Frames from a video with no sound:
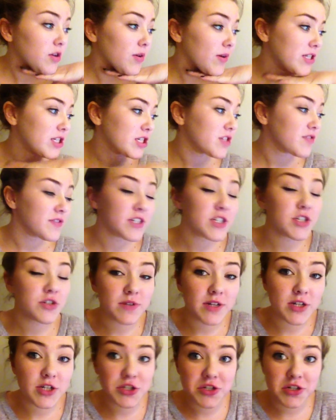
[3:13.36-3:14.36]
So I just
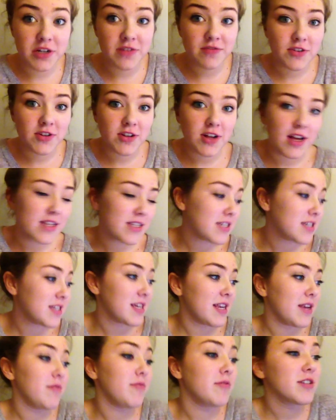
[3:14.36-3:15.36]
finished registering for classes,
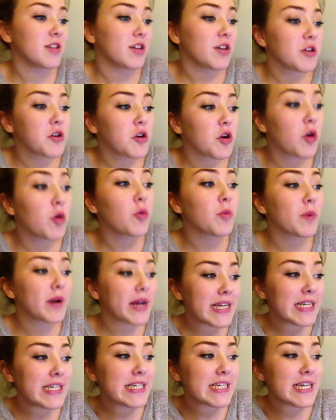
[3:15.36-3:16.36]
and it was
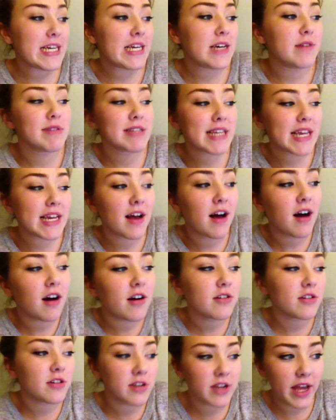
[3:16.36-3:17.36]
crazy. It was like
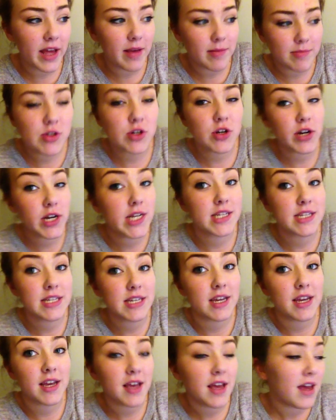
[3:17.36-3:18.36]
Hunger Games
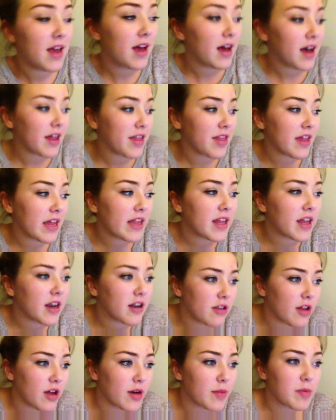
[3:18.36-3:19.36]
crazy. I think that a
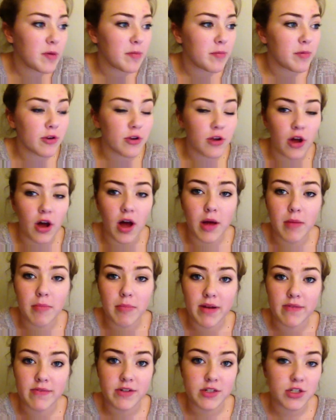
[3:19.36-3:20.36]
lot of people got
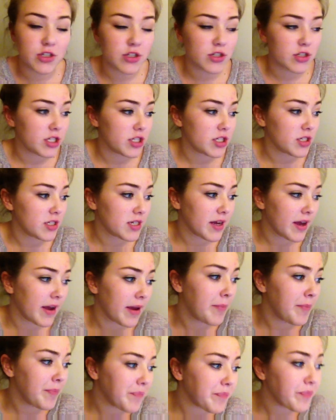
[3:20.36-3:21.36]
my registration
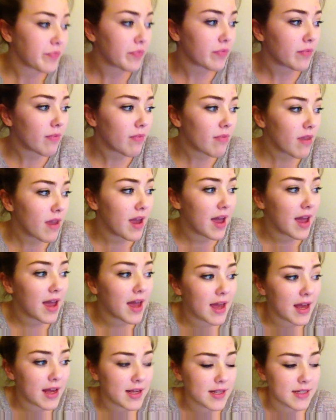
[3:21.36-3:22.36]
time,
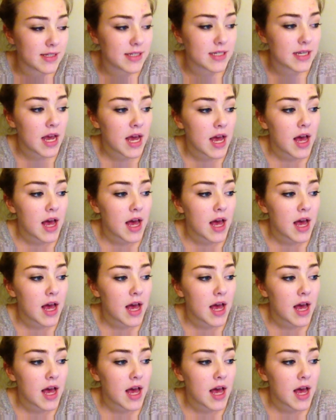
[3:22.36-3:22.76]
and